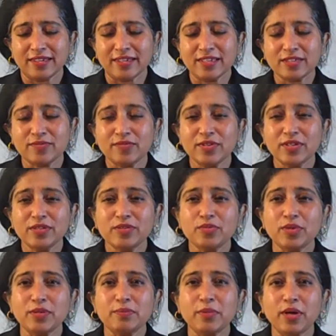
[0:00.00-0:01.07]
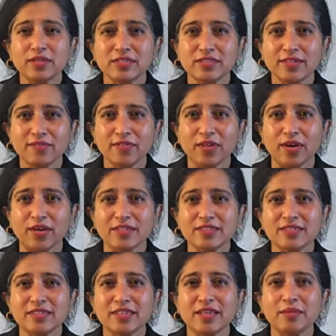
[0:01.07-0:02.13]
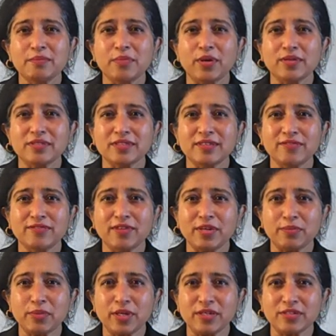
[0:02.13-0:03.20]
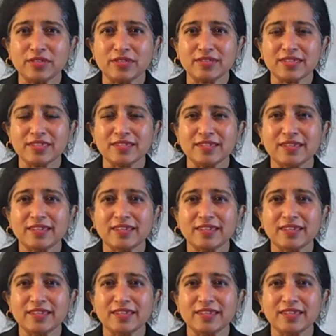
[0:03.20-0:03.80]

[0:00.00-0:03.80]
is filled with positive thoughts and positive vibrations.